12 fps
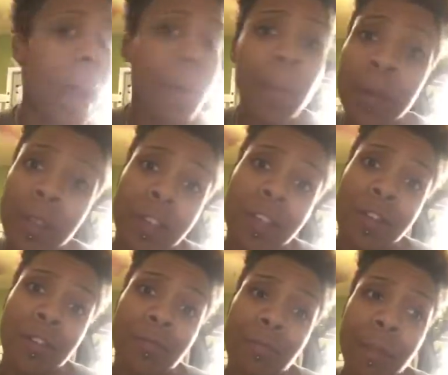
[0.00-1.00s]
I'm a
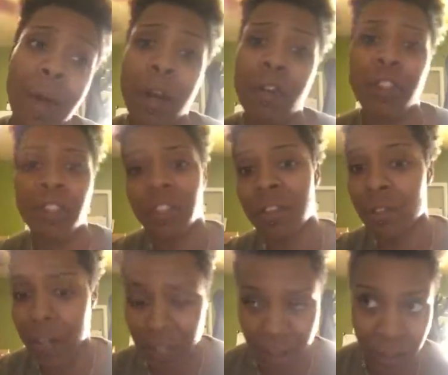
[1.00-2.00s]
millennial. I'm not on this
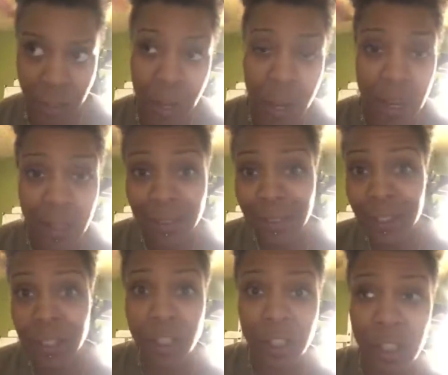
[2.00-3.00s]
Generation
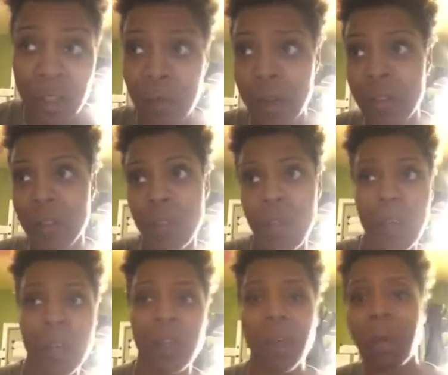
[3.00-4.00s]
Z shit where it's
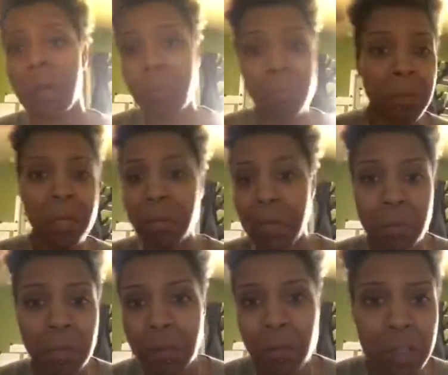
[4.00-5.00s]
like
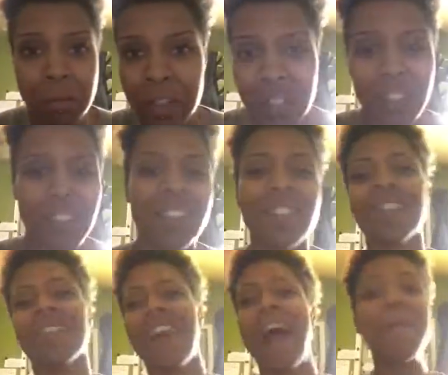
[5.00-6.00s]
me.
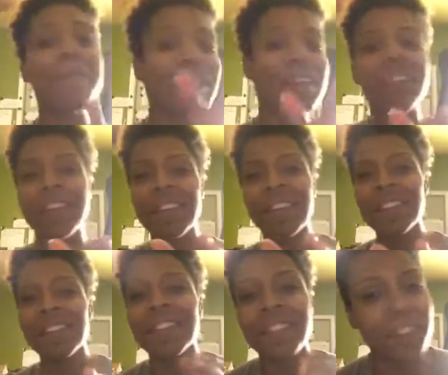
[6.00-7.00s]
I mean,
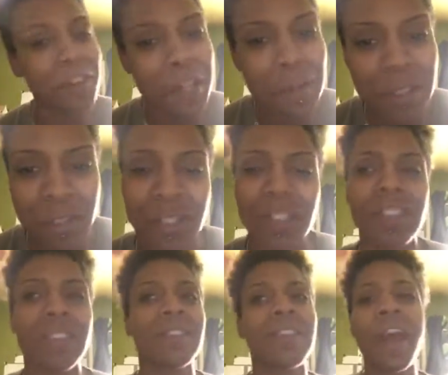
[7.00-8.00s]
don't get me
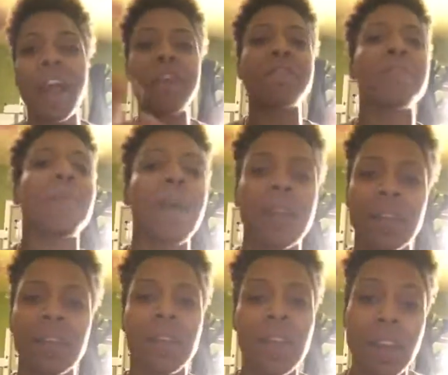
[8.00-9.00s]
twisted, not
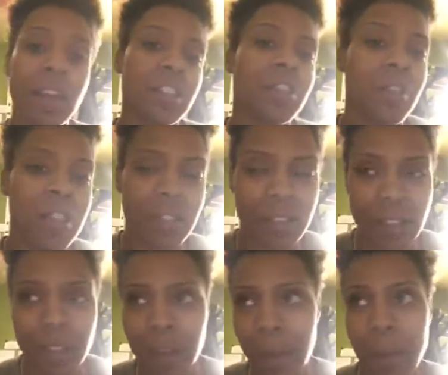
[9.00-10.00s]
everybody in that generation is
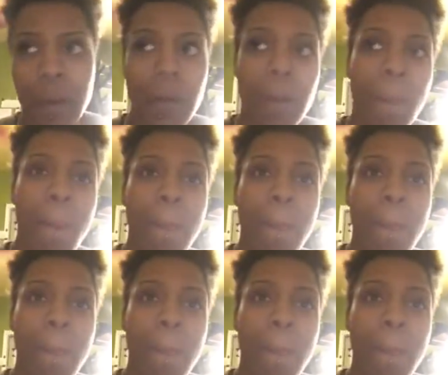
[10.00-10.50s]
like that, but